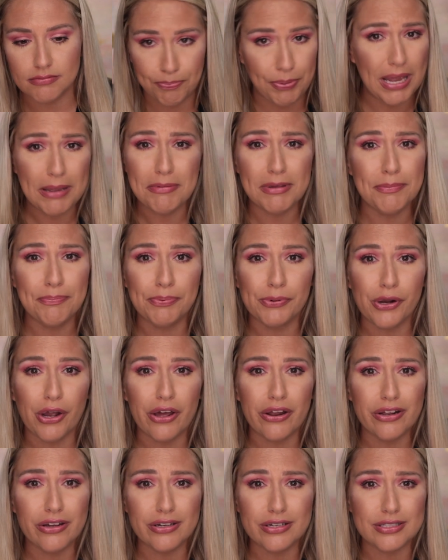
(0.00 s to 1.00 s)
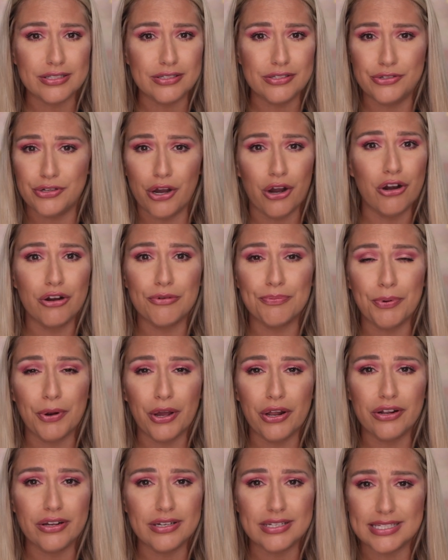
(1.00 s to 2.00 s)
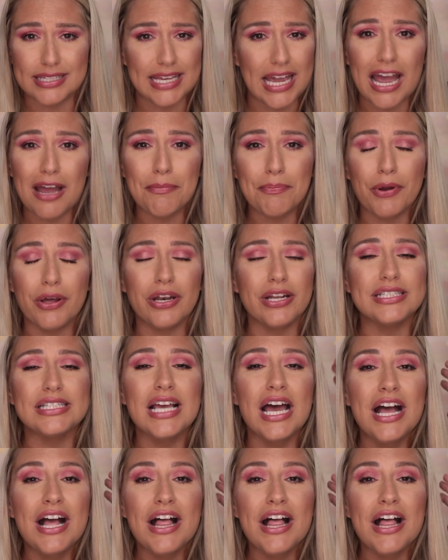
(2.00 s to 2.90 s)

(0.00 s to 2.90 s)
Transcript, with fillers: baby products, dog products, cat products.